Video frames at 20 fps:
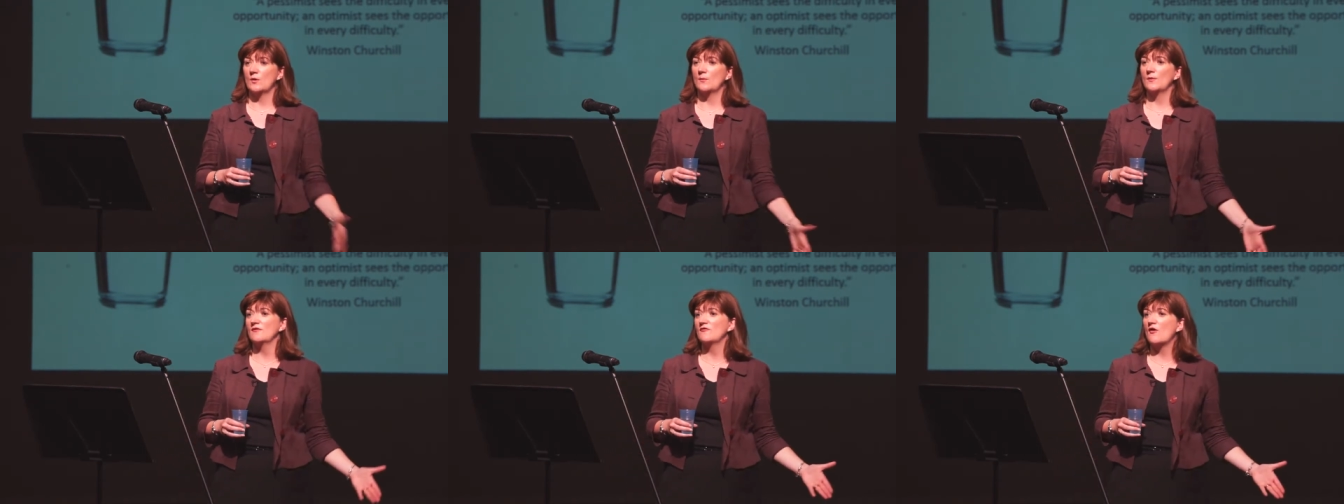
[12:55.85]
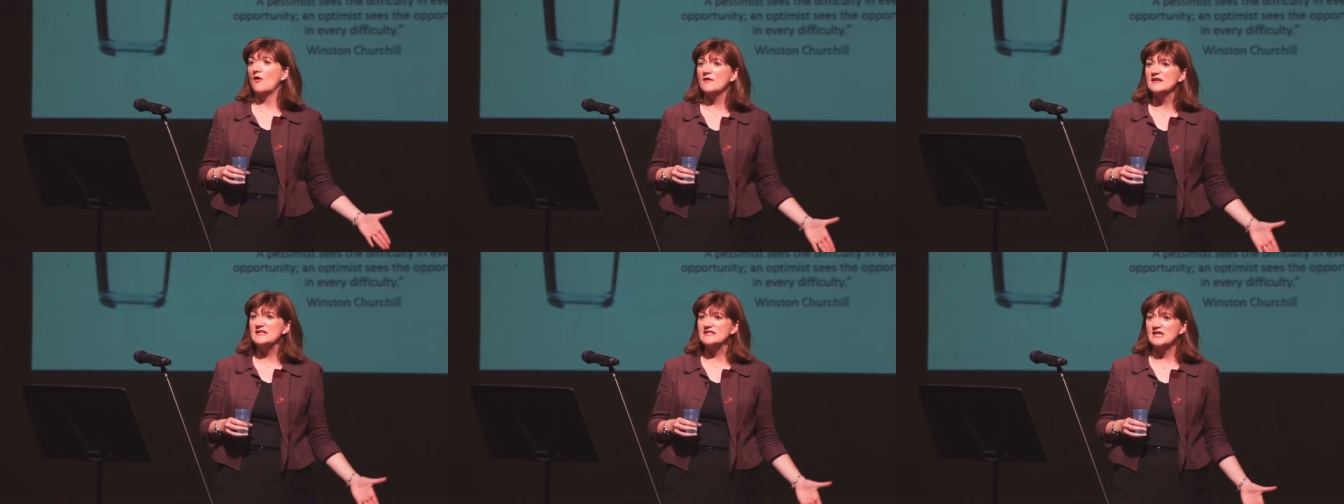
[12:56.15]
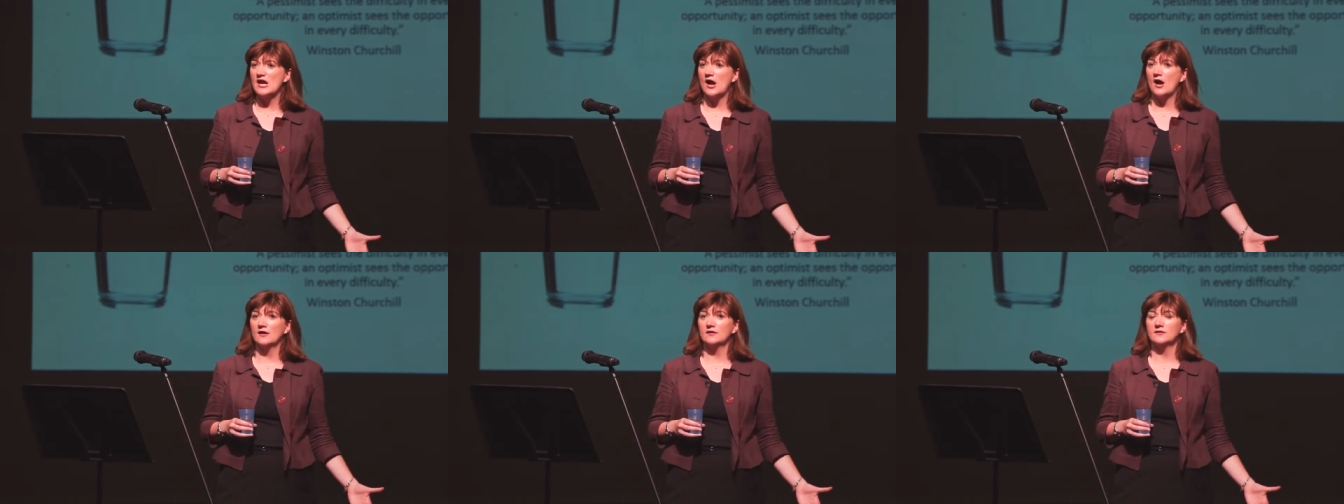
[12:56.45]
When we're very
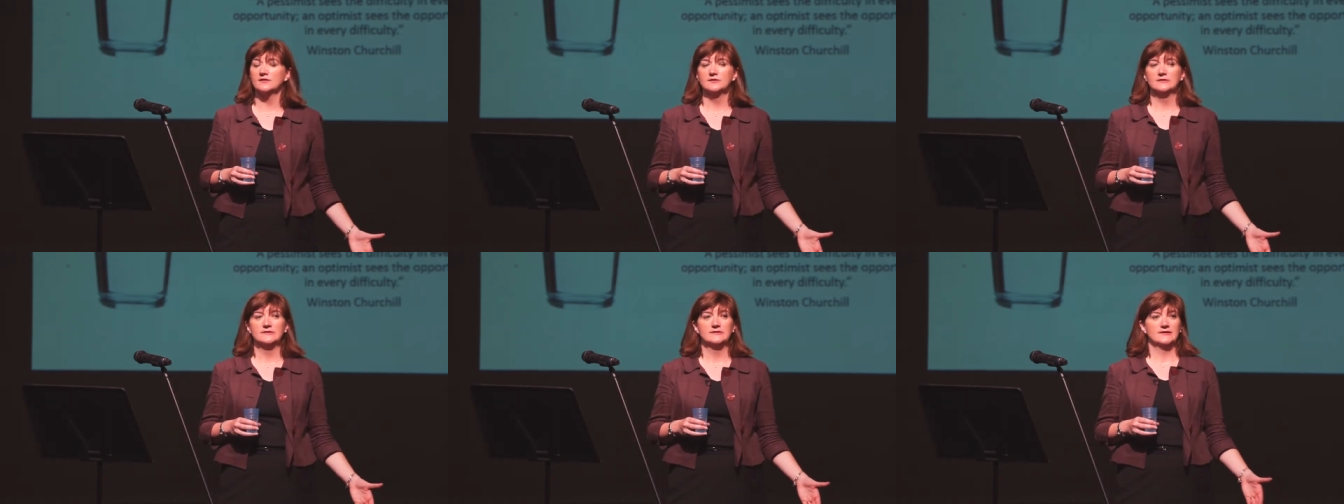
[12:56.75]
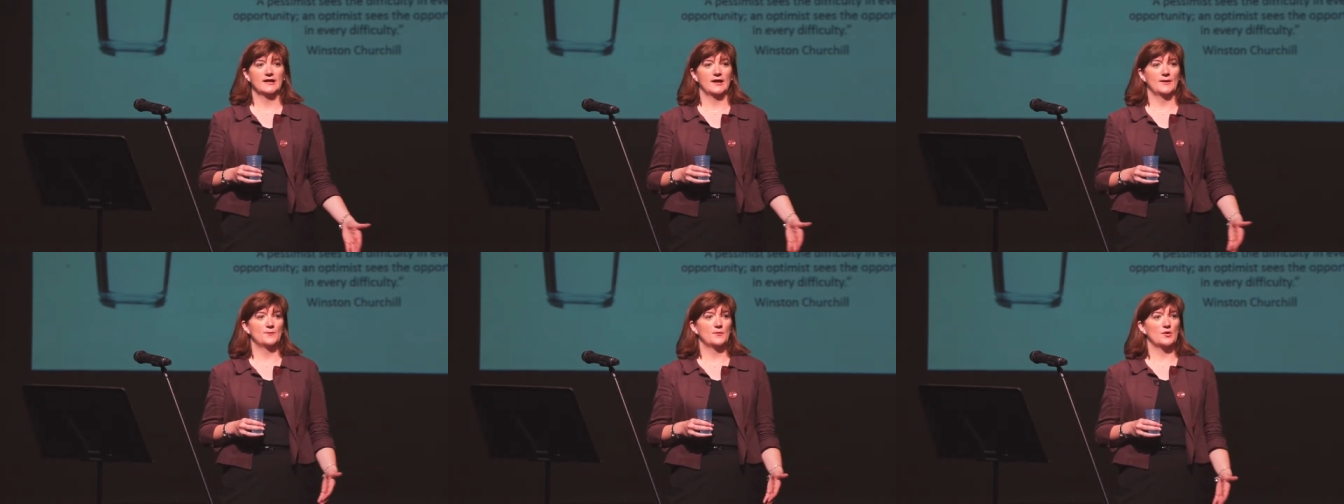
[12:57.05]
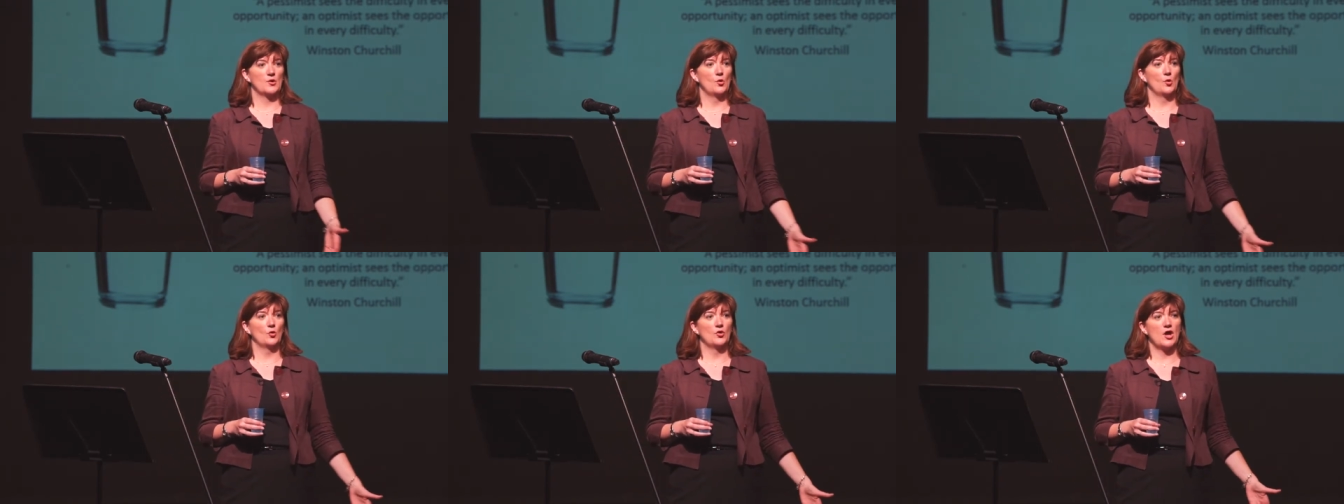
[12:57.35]
young,
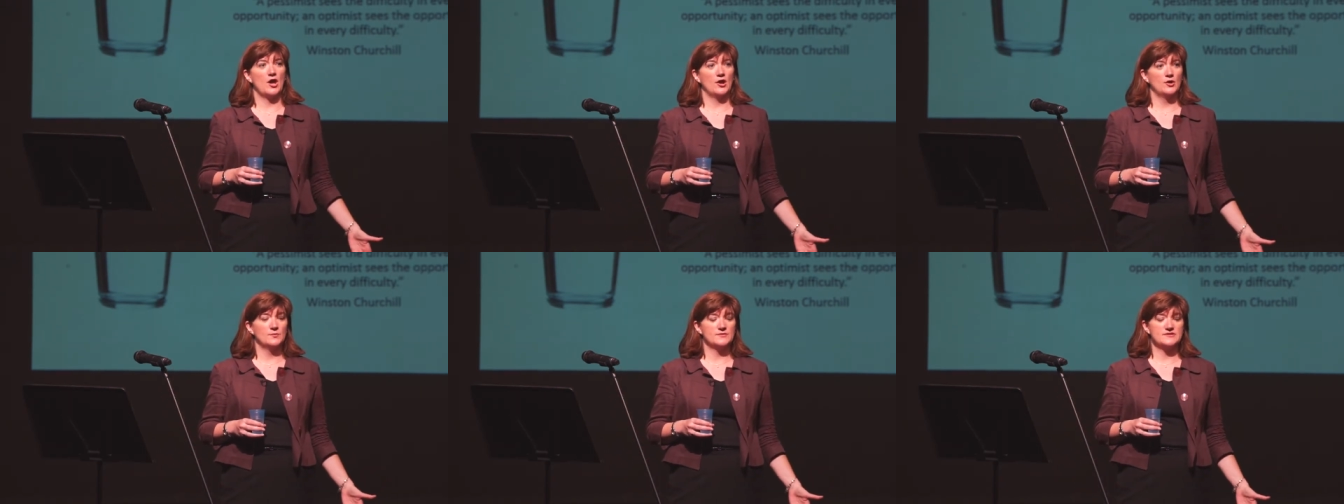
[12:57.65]
we all know,